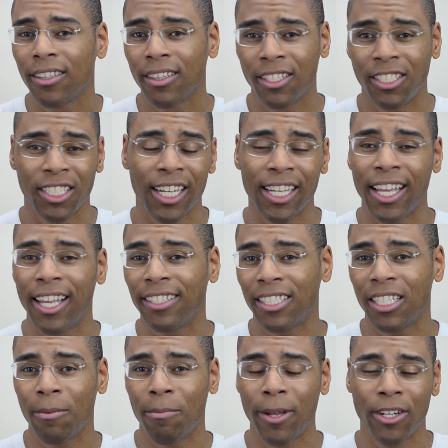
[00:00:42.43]
the
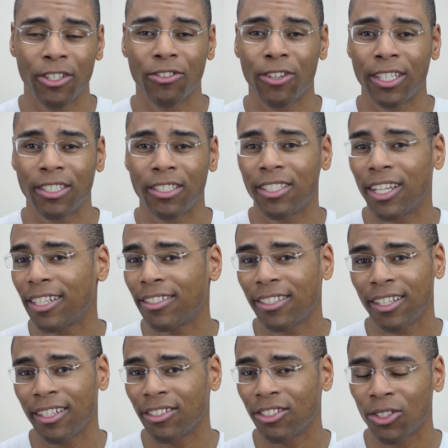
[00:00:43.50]
GIAC penetration
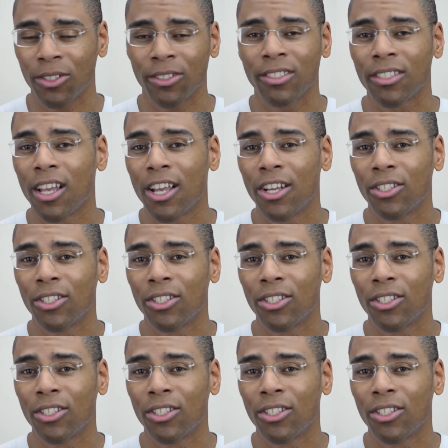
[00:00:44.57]
testing certs.